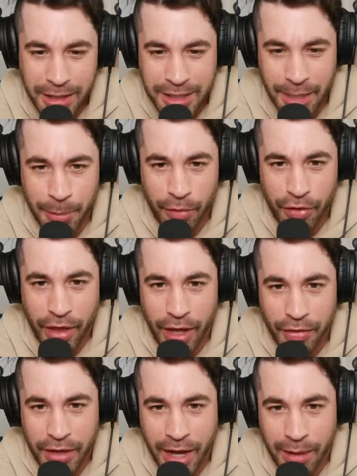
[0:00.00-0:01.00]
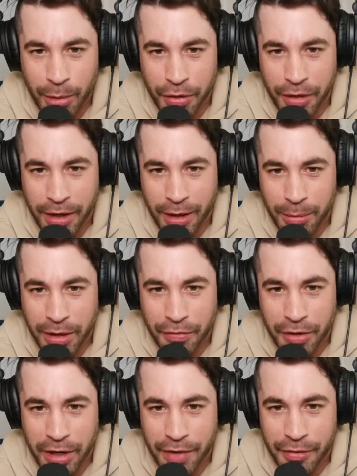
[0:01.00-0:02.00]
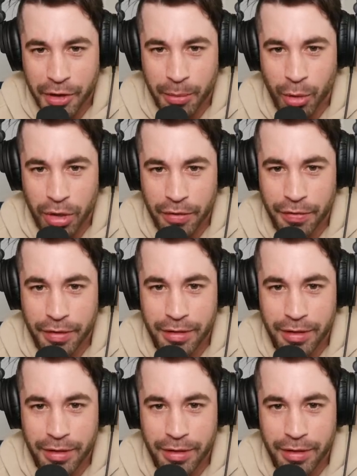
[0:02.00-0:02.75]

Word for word: I can talk to animals. The animal thing, I'm definitely gonna have to hear more of.